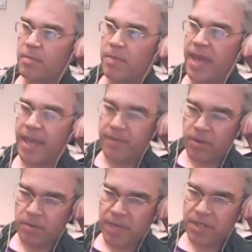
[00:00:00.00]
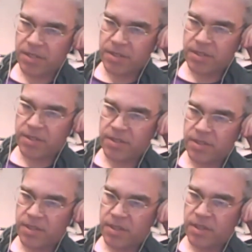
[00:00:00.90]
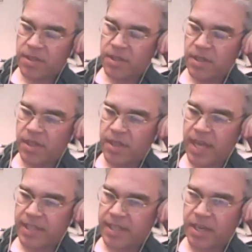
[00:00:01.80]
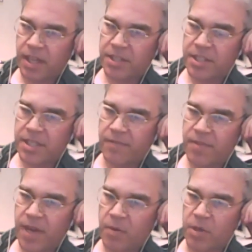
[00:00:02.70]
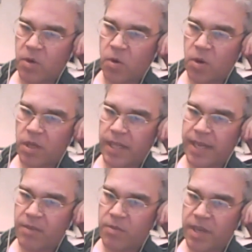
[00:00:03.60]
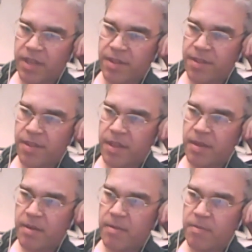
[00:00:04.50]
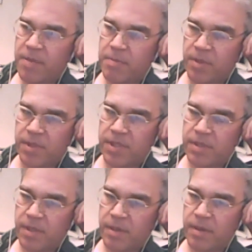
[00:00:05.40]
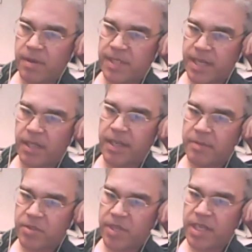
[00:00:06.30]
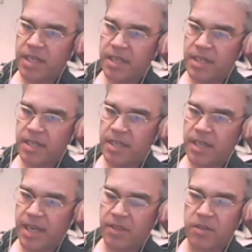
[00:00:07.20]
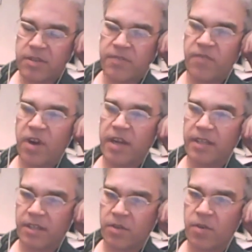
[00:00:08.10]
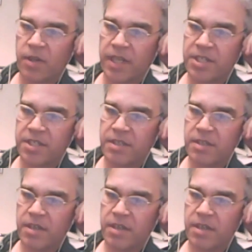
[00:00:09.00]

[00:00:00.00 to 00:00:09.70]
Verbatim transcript: behavioral measures that psychologists have thought would correlate with people's skill at imagery and there is very little correlation,